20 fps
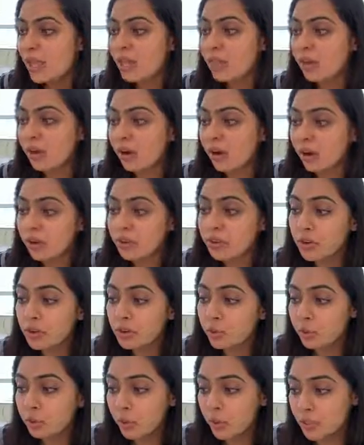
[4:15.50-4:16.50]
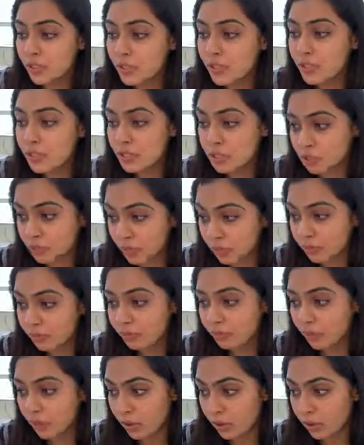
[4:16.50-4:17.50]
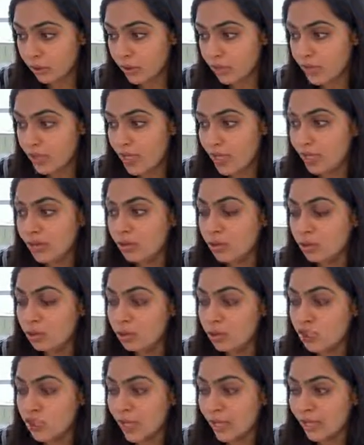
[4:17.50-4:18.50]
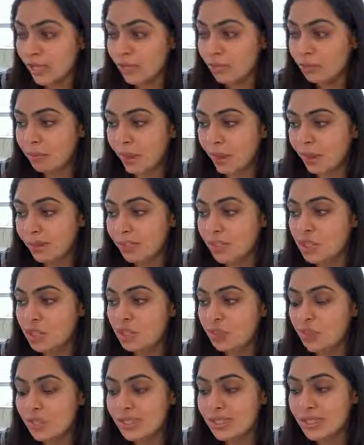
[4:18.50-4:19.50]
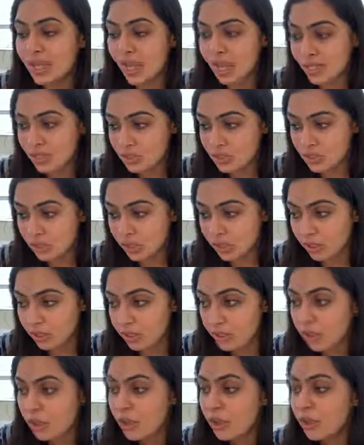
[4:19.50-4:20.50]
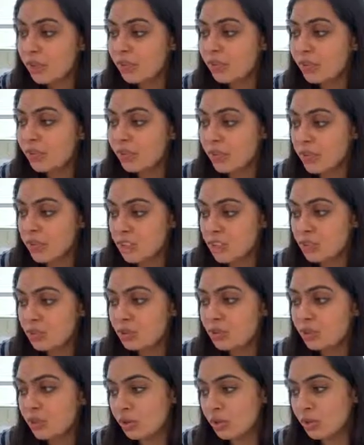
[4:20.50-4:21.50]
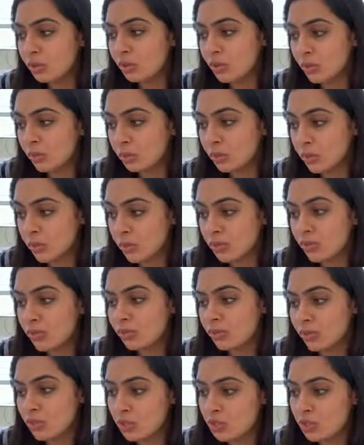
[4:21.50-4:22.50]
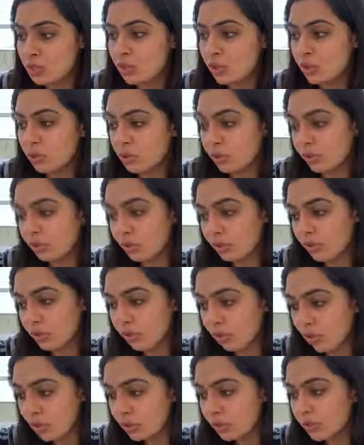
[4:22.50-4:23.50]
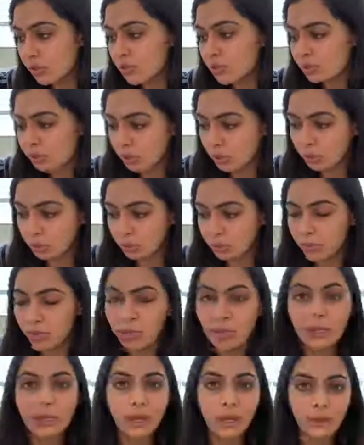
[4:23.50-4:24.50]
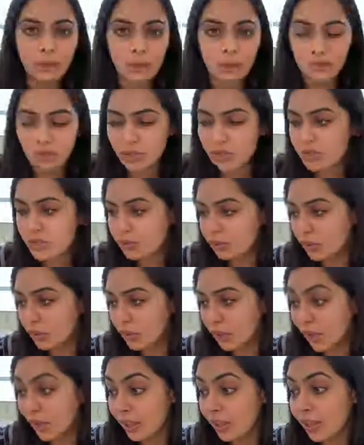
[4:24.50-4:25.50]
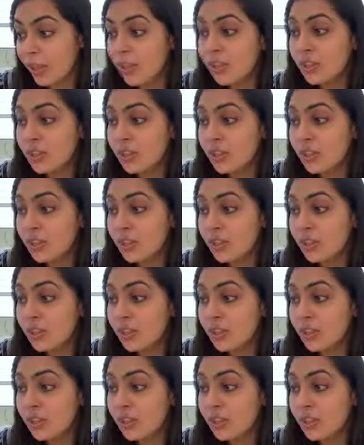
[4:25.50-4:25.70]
there are no pre-trip photos and no check-in mileage was entered. We've issued you a reimbursement for $250, blah, blah, blah. That was for the smoking.